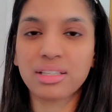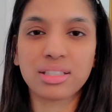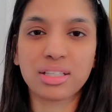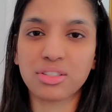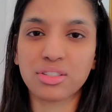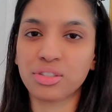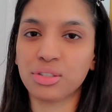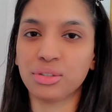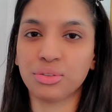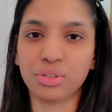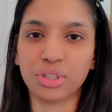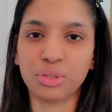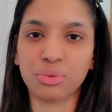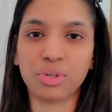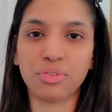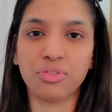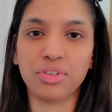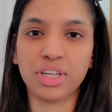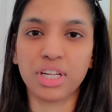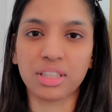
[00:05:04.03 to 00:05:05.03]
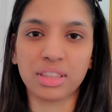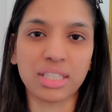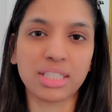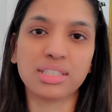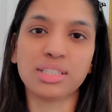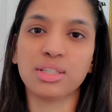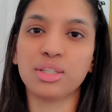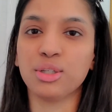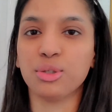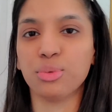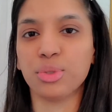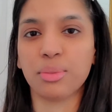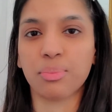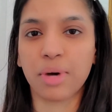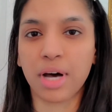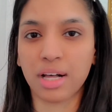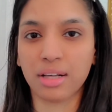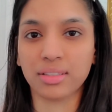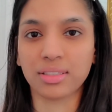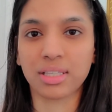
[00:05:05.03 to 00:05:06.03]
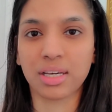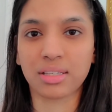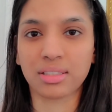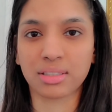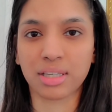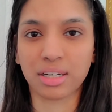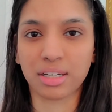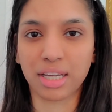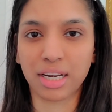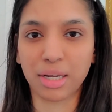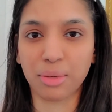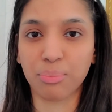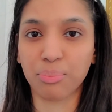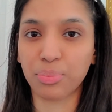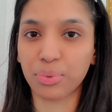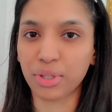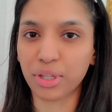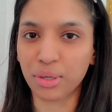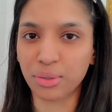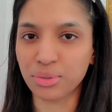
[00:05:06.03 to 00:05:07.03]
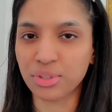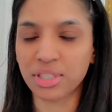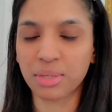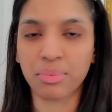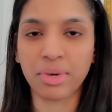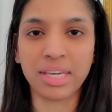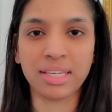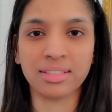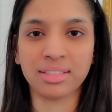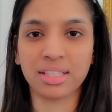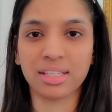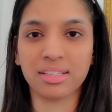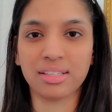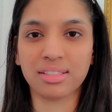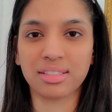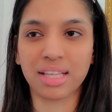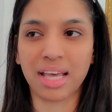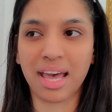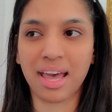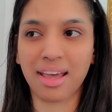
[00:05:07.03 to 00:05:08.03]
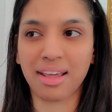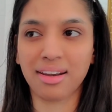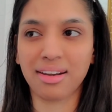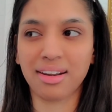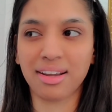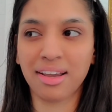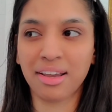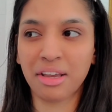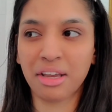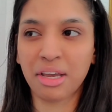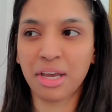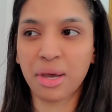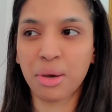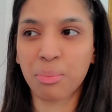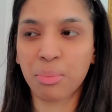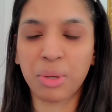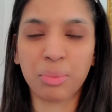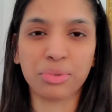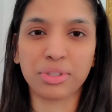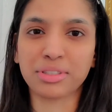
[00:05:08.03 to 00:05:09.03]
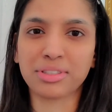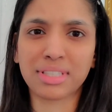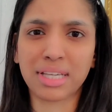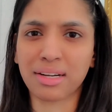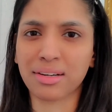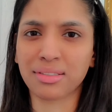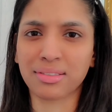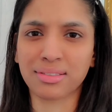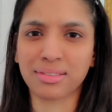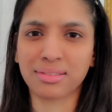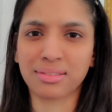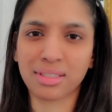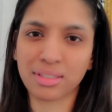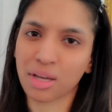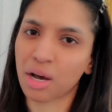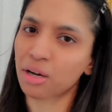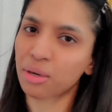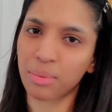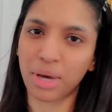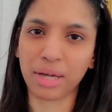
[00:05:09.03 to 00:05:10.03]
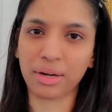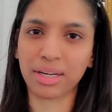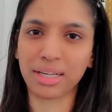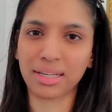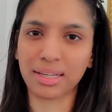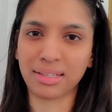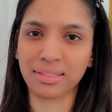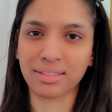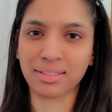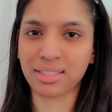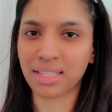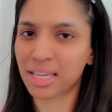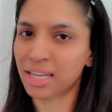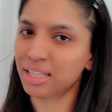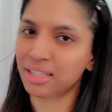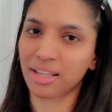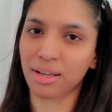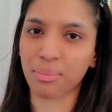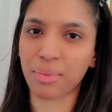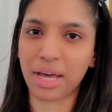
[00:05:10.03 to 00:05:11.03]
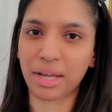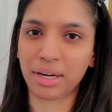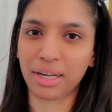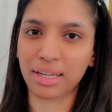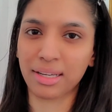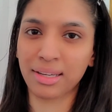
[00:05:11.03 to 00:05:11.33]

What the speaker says: children who have nothing to do with the politics are getting blown to pieces, and people are scared to talk about it and to say anything about it.